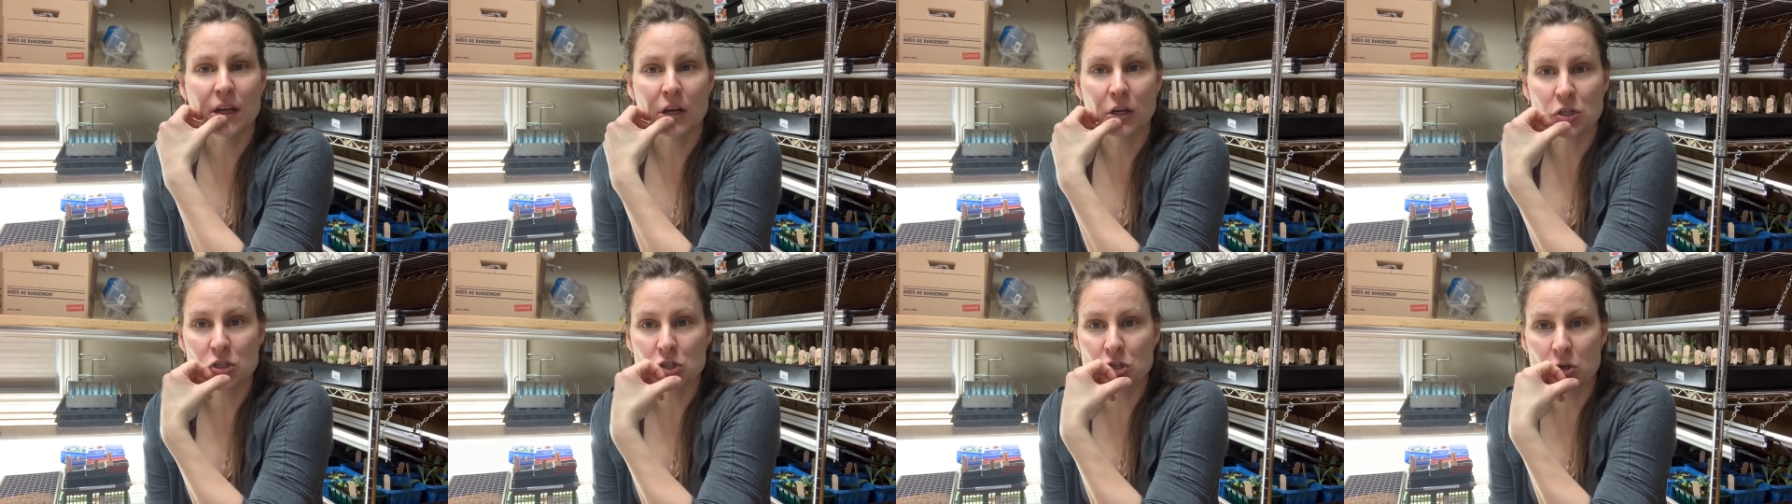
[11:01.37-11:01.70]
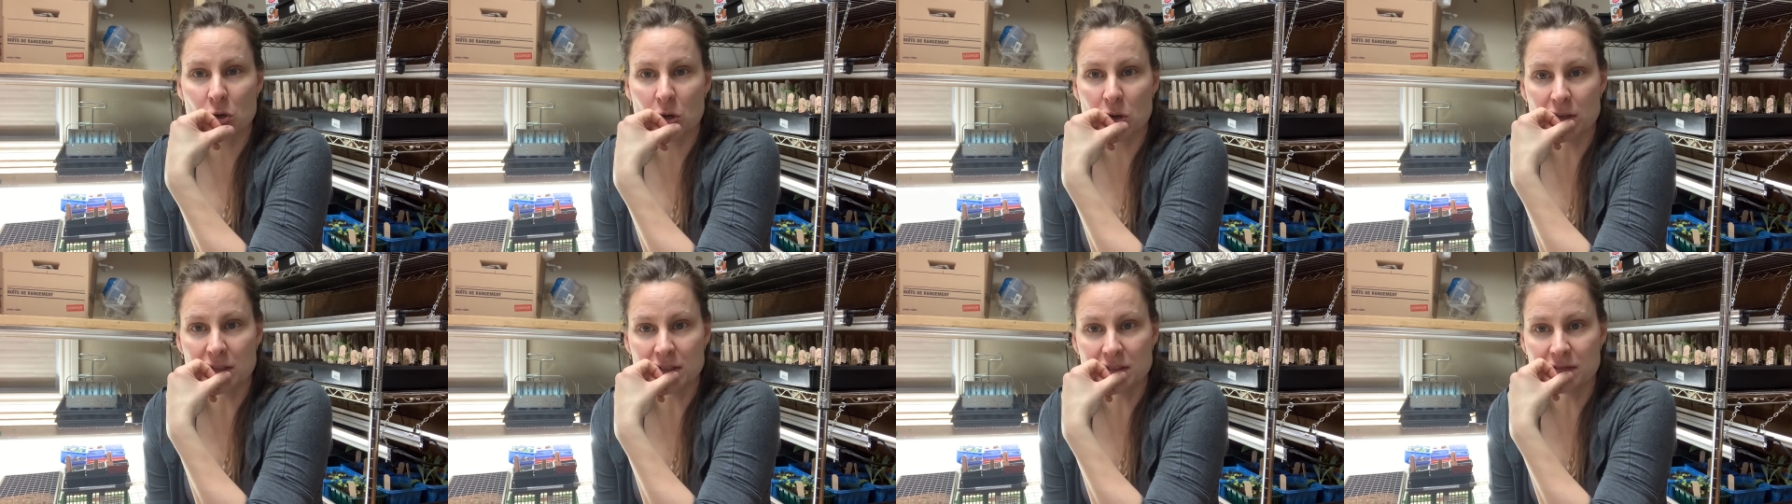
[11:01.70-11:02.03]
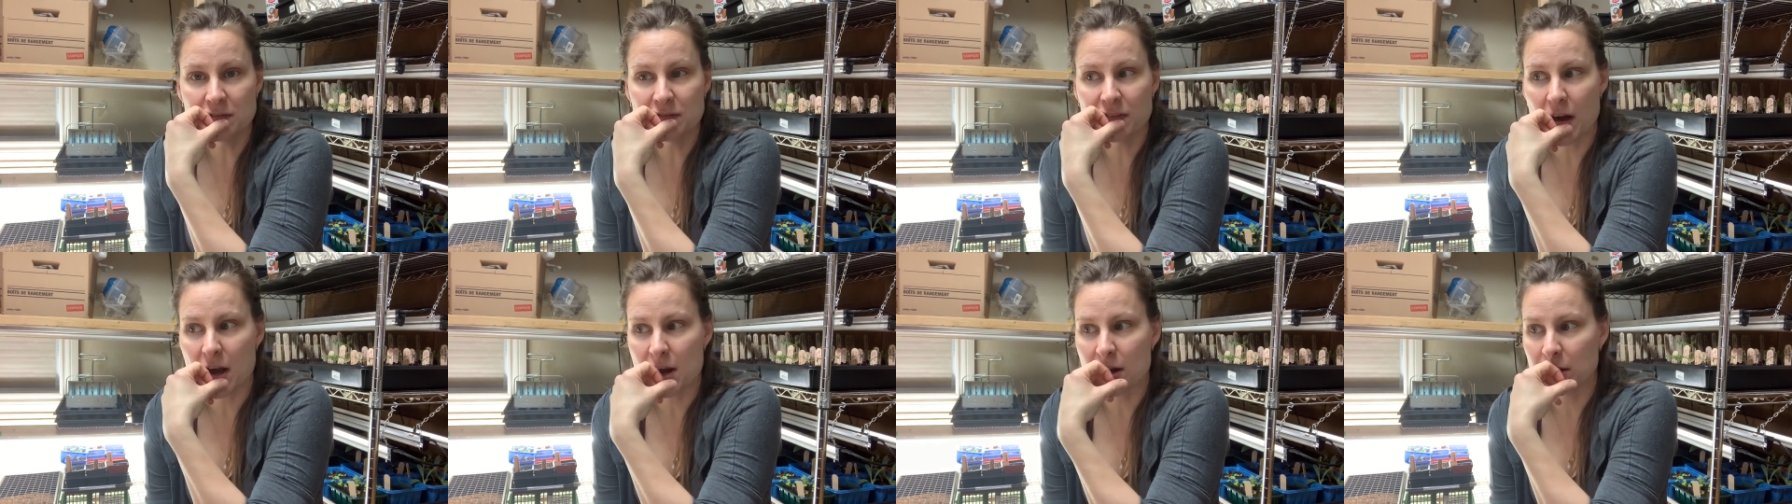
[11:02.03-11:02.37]
a controlled
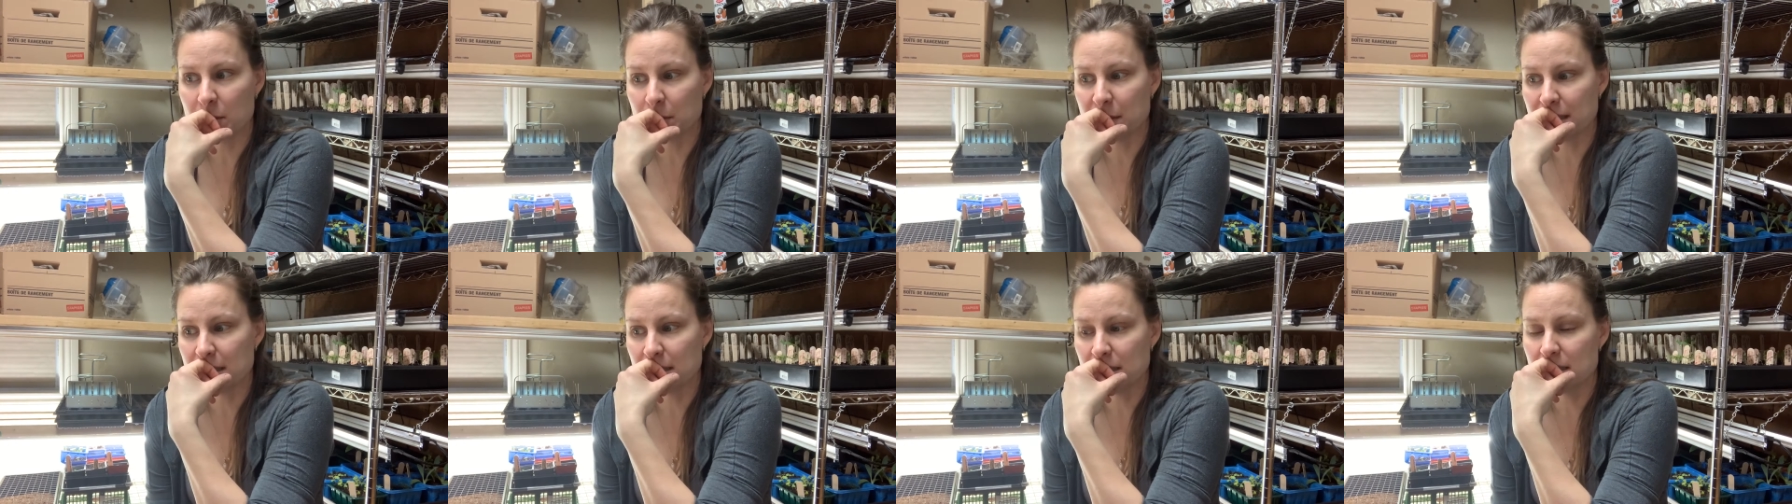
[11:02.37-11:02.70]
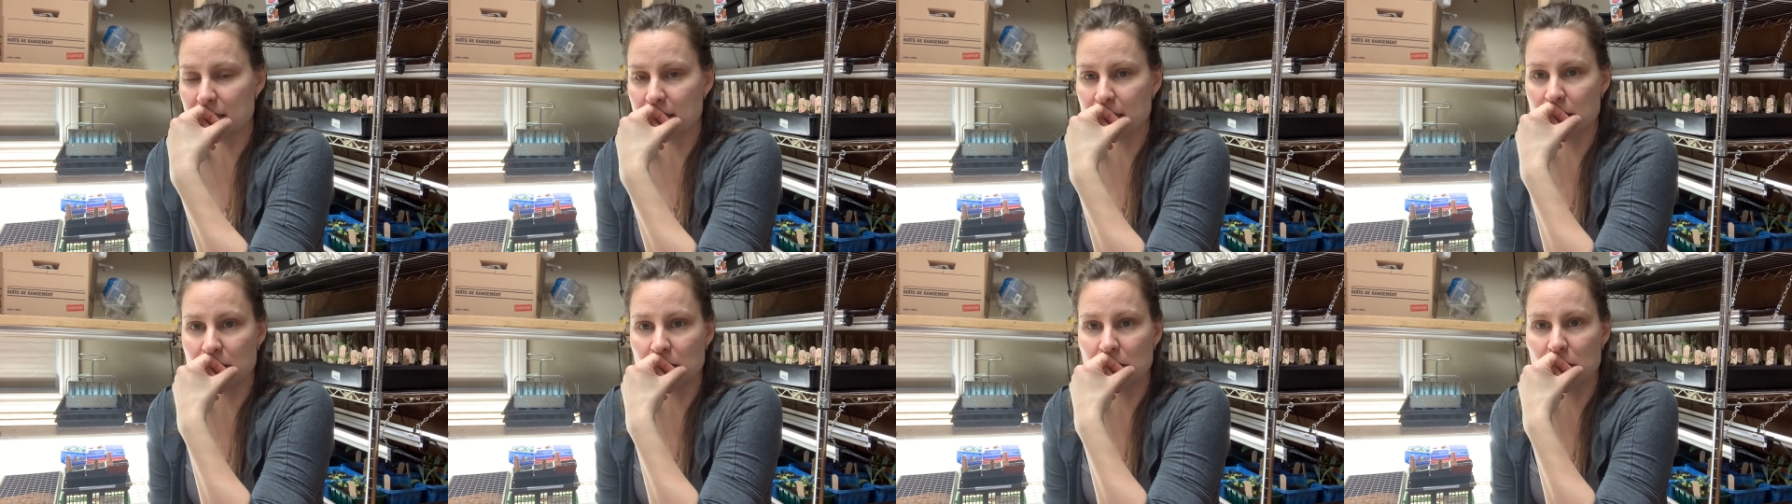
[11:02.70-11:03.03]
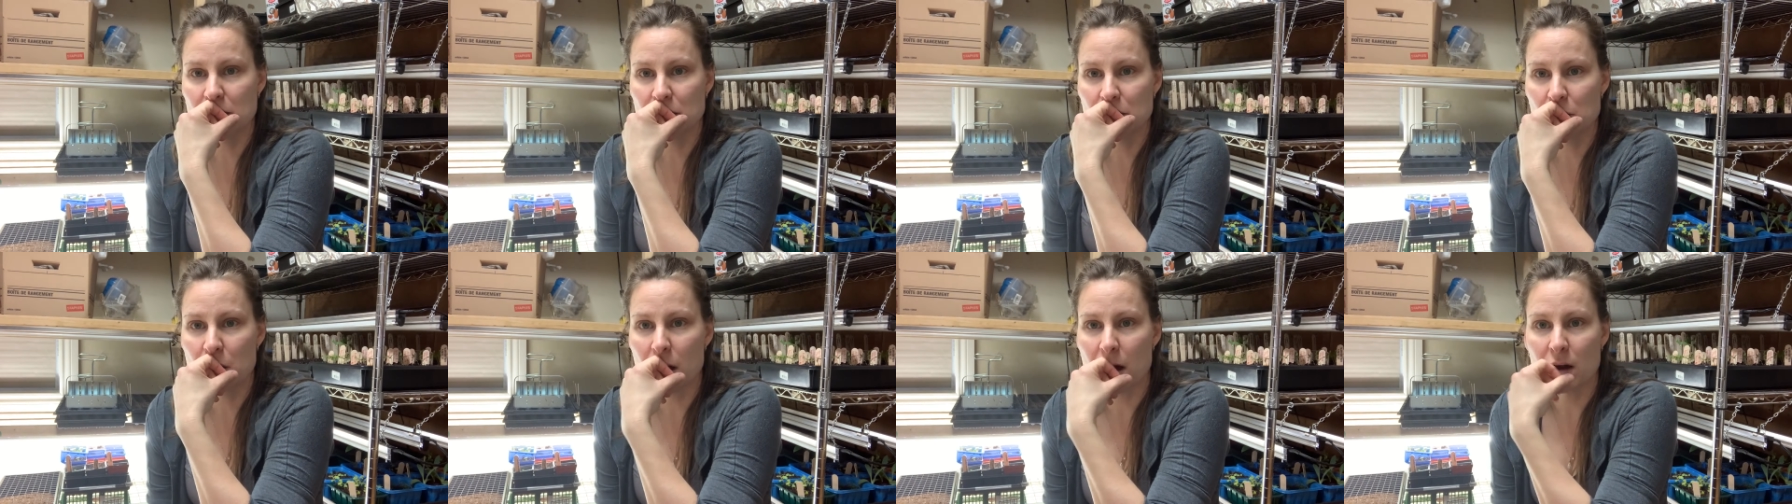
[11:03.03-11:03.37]
environment, you